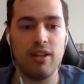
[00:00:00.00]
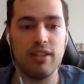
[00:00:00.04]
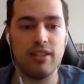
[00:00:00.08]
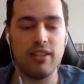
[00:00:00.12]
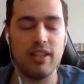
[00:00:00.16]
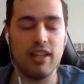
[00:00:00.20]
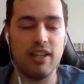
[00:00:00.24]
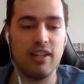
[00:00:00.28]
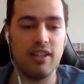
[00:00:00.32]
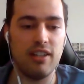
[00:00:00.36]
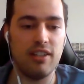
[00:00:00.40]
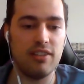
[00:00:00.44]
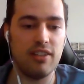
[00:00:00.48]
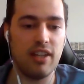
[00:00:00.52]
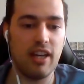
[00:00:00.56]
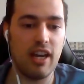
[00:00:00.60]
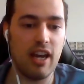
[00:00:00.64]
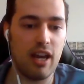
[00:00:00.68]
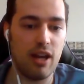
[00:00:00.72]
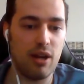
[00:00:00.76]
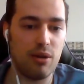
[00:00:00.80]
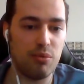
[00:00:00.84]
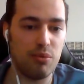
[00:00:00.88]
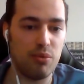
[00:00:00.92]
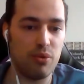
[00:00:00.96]
getting into
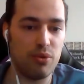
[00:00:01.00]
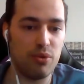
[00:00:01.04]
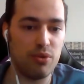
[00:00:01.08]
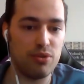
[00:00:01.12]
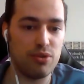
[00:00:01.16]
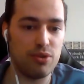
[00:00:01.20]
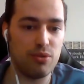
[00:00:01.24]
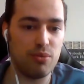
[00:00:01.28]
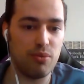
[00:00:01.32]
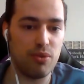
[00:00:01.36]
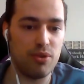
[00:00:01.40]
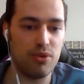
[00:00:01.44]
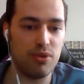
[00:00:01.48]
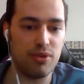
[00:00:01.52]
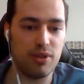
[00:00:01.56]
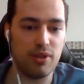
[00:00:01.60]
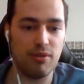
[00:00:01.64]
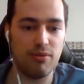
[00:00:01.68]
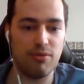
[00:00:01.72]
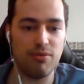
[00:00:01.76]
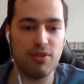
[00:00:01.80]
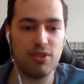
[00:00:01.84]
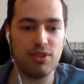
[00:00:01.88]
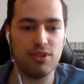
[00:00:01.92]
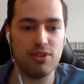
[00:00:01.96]
AdWords to where you can
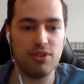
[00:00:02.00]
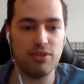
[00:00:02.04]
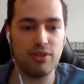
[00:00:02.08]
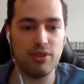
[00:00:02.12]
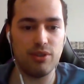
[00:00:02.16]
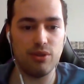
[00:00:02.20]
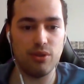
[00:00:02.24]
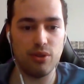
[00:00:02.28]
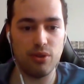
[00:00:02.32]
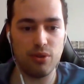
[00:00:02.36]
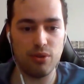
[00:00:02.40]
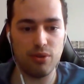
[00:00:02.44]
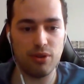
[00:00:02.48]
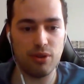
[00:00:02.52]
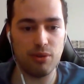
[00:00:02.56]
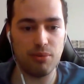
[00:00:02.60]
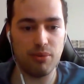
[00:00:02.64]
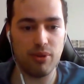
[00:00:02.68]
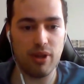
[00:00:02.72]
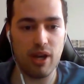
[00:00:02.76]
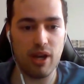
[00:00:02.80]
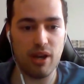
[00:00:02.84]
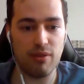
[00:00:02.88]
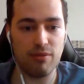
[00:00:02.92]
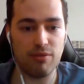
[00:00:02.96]
efficiently learn the
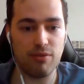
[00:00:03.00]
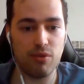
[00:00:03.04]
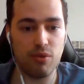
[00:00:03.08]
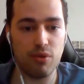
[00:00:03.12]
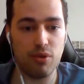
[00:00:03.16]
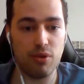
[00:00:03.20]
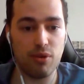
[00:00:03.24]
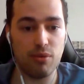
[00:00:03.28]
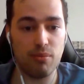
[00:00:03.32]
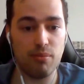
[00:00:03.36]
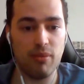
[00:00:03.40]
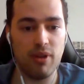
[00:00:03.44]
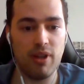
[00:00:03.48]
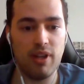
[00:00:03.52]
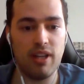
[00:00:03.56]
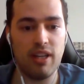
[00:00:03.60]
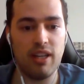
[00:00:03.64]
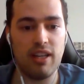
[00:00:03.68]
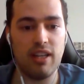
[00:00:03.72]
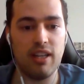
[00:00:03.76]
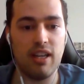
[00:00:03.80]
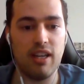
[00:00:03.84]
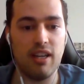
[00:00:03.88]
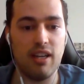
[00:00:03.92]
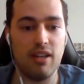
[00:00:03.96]
platform
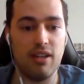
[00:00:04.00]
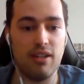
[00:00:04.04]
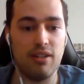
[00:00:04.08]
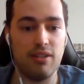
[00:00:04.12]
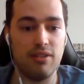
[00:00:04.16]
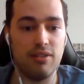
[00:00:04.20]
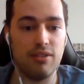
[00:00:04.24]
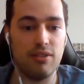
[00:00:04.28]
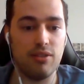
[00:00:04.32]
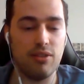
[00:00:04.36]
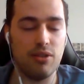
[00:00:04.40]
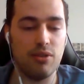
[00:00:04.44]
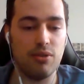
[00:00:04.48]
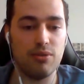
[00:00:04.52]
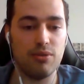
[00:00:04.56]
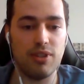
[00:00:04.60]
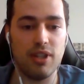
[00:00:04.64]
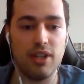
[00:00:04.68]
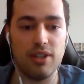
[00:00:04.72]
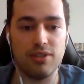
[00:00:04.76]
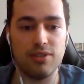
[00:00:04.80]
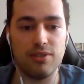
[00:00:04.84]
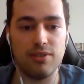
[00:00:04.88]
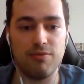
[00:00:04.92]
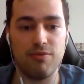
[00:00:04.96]
and,
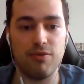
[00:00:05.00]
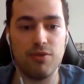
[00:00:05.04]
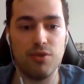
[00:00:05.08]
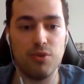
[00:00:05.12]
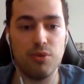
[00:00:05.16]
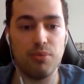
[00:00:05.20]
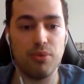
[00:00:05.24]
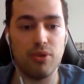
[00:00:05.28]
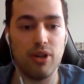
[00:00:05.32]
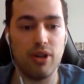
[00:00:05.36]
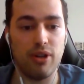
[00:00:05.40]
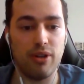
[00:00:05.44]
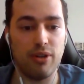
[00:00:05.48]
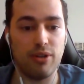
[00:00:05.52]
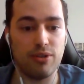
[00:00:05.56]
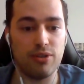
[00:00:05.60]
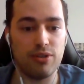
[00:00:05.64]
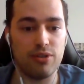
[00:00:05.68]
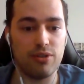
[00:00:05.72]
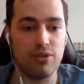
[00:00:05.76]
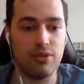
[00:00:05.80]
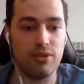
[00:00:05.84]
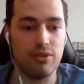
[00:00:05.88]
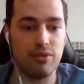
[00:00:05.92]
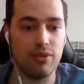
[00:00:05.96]
test a few
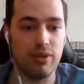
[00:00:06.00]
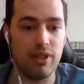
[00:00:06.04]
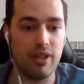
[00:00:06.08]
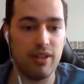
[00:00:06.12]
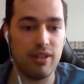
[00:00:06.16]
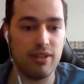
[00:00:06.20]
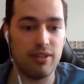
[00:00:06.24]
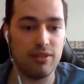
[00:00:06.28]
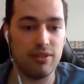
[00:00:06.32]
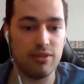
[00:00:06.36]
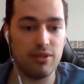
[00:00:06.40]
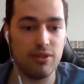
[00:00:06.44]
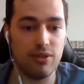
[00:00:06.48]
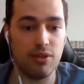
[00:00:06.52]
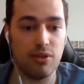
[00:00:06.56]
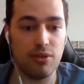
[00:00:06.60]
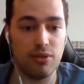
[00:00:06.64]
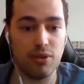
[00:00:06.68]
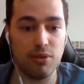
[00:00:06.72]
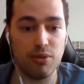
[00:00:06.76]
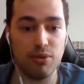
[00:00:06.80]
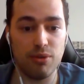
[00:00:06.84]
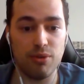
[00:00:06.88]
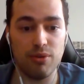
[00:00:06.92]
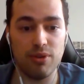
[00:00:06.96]
products and,
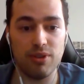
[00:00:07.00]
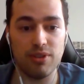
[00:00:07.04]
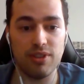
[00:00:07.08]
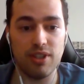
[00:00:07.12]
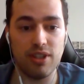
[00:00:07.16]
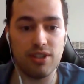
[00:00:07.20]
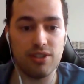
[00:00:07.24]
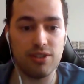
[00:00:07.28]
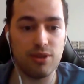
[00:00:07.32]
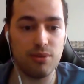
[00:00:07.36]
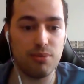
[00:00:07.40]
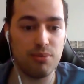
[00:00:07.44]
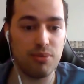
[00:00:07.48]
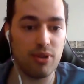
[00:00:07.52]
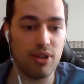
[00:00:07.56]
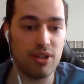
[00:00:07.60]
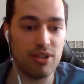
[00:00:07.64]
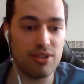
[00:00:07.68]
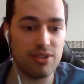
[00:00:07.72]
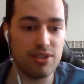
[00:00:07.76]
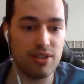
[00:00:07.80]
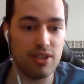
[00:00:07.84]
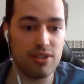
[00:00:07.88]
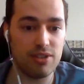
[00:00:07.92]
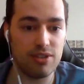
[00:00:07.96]
go through the testing
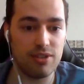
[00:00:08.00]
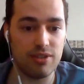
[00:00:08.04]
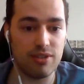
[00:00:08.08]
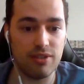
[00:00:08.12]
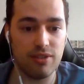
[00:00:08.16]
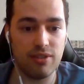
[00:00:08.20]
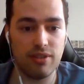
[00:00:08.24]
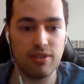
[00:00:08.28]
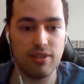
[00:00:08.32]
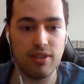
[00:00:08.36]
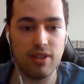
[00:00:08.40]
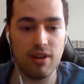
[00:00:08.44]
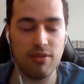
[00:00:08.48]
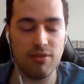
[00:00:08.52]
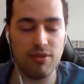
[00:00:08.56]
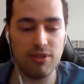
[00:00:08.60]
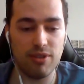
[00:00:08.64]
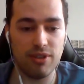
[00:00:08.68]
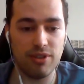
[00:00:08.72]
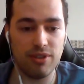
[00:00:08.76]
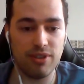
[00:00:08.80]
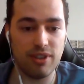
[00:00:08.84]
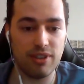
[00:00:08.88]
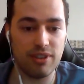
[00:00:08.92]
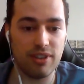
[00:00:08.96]
process,
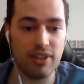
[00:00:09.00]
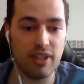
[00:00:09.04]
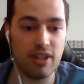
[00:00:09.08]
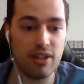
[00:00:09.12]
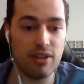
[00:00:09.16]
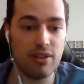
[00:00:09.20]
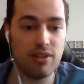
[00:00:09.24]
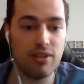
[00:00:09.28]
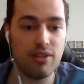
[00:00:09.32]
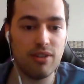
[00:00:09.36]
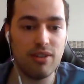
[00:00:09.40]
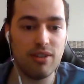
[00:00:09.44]
everything like that?